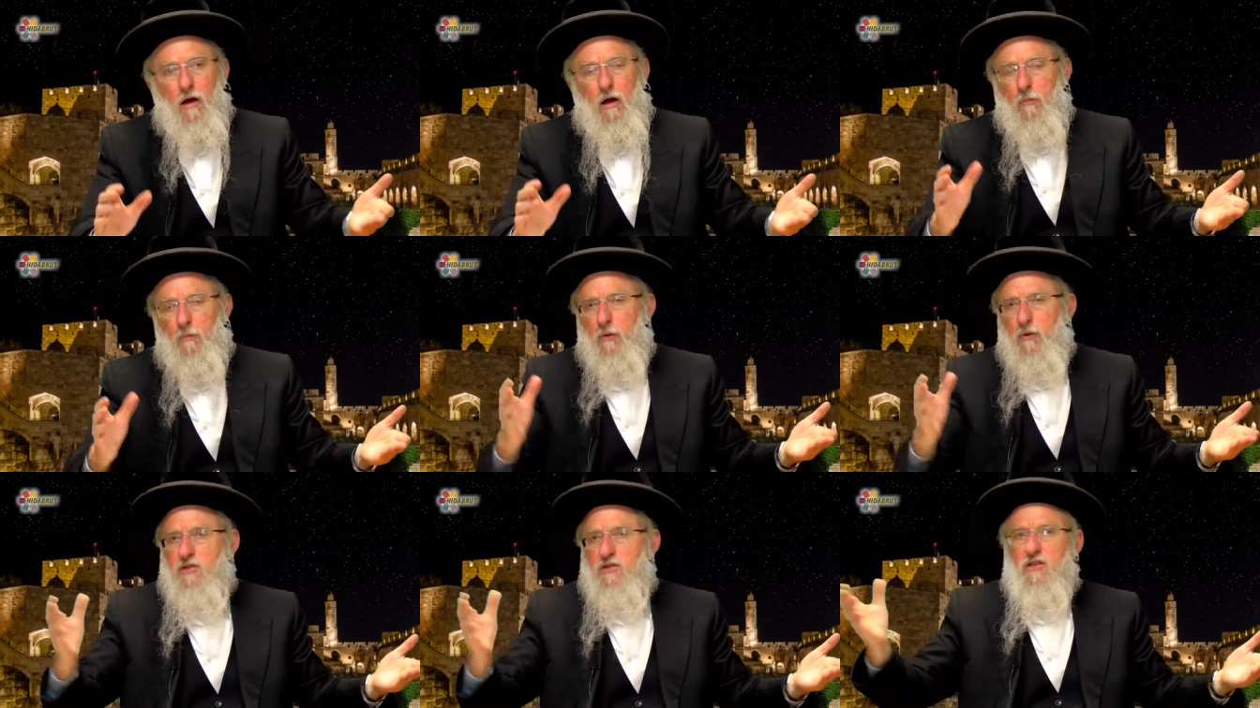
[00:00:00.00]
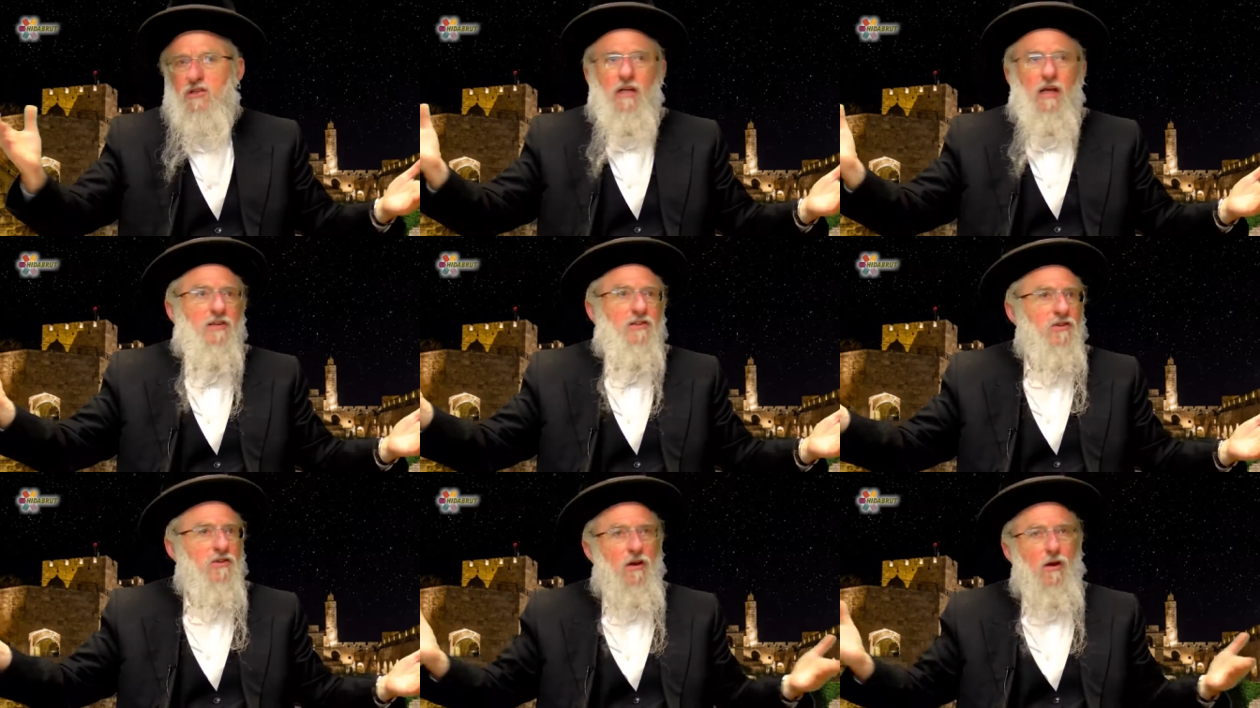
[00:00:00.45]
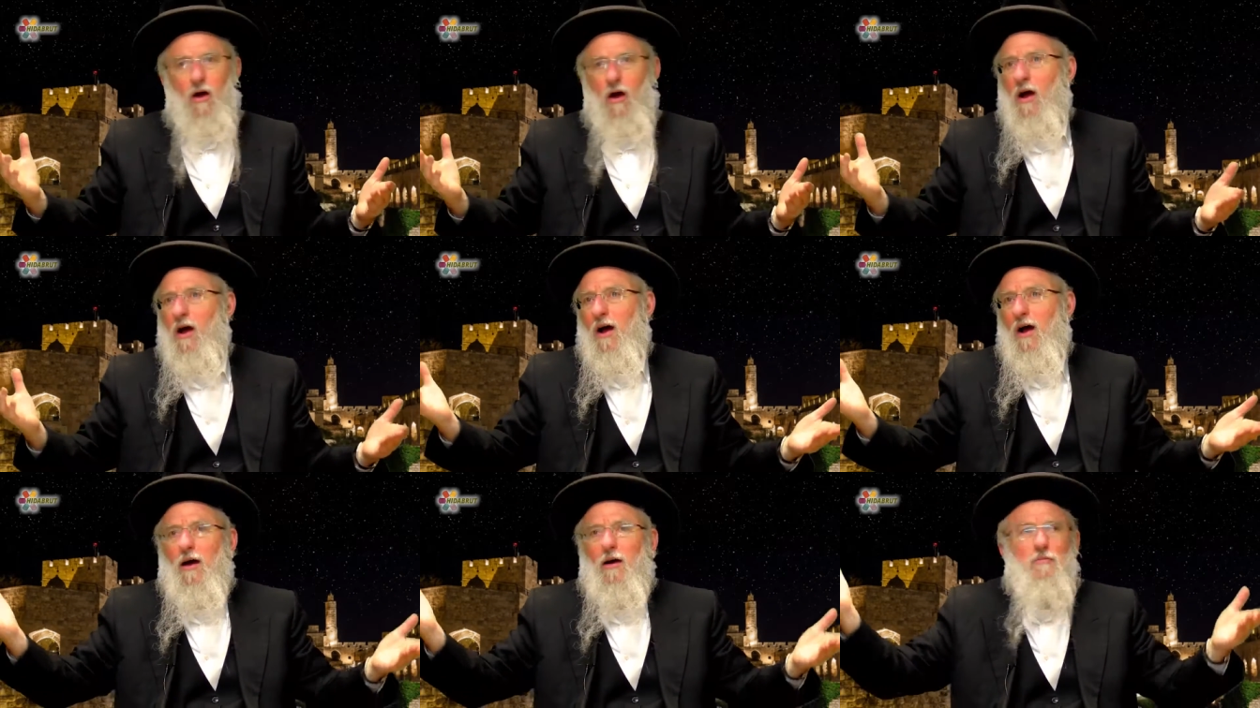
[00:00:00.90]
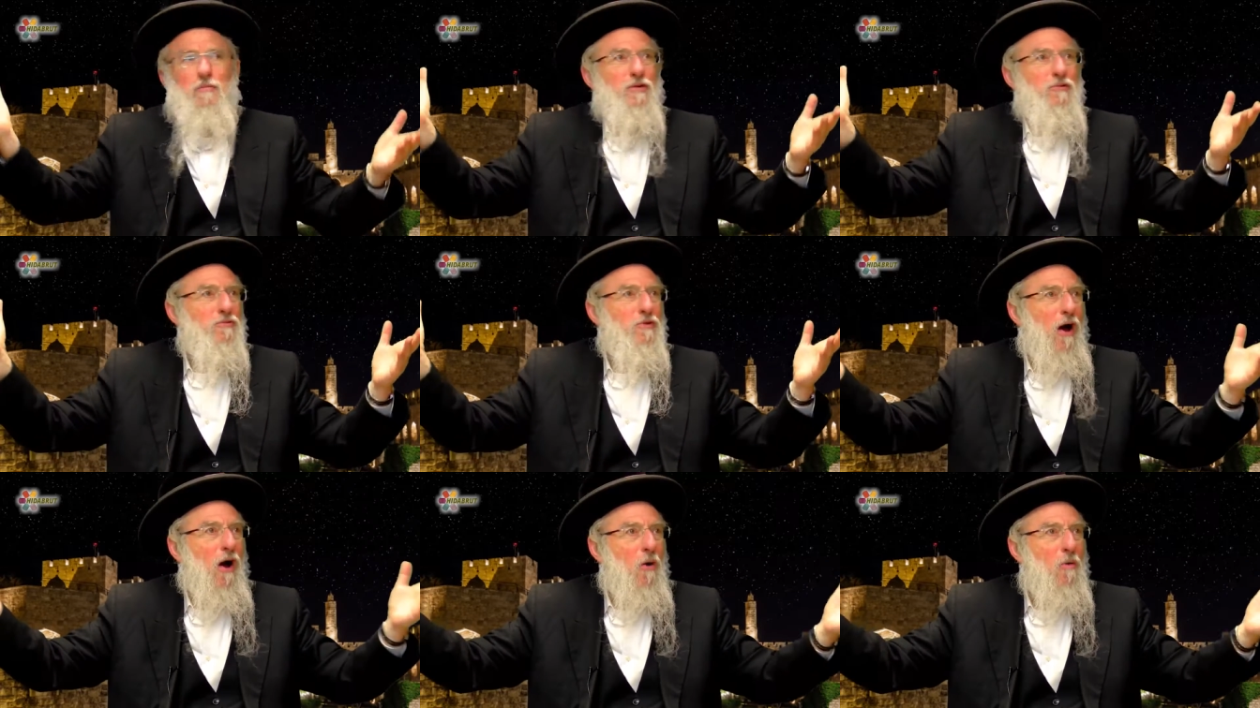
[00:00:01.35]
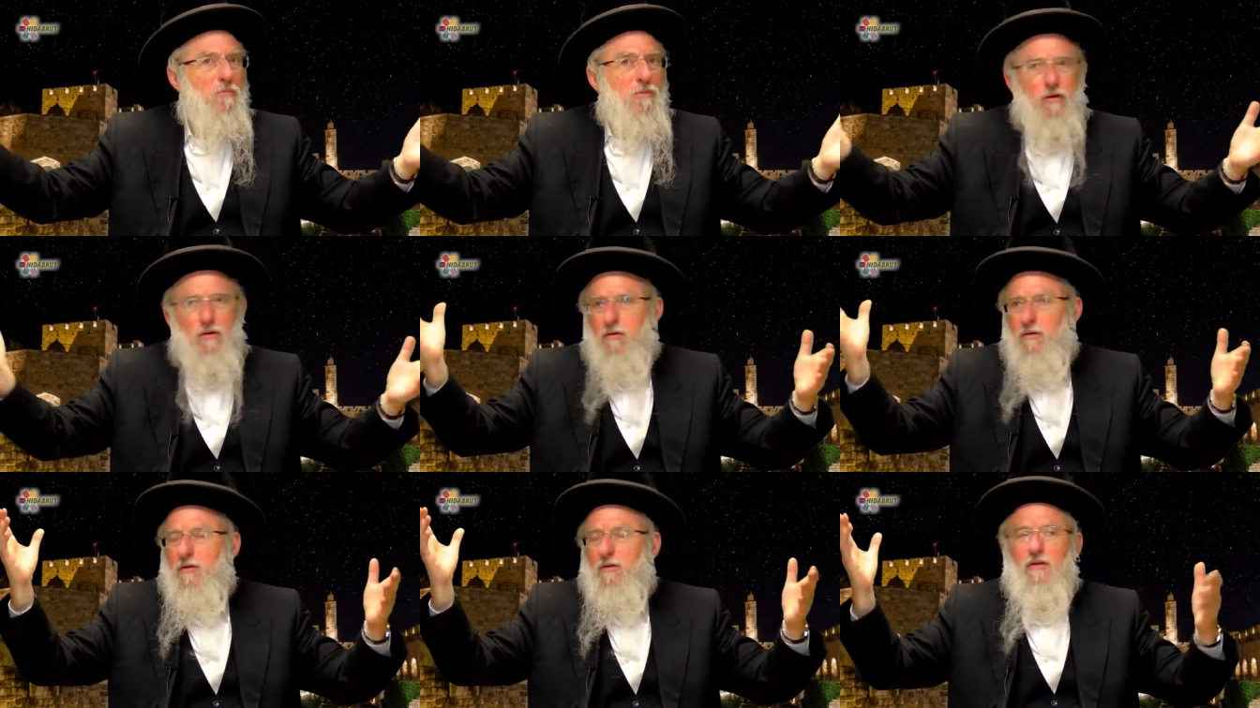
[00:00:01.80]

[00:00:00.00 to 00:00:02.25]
A person says, you know, I'm in Rome.